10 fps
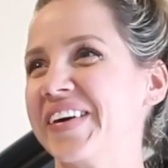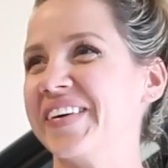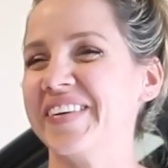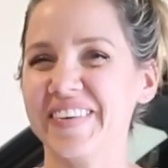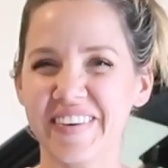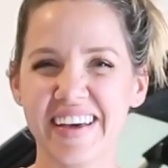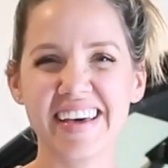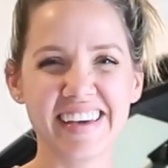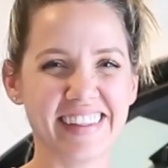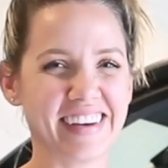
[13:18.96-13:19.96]
the
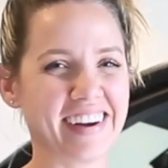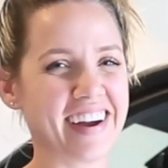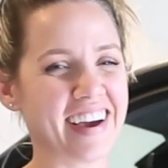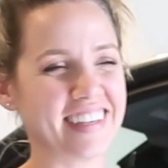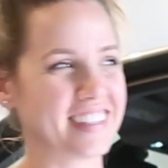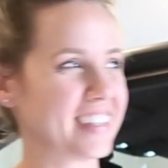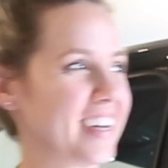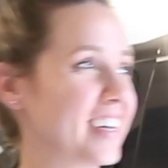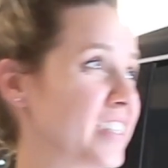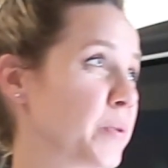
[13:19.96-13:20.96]
garage
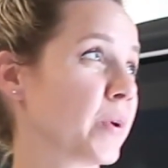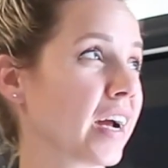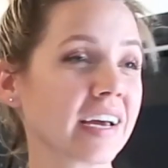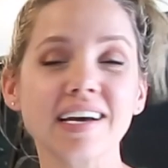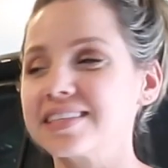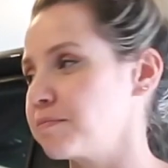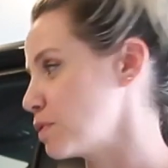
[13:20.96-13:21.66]
uh, door, I guess, in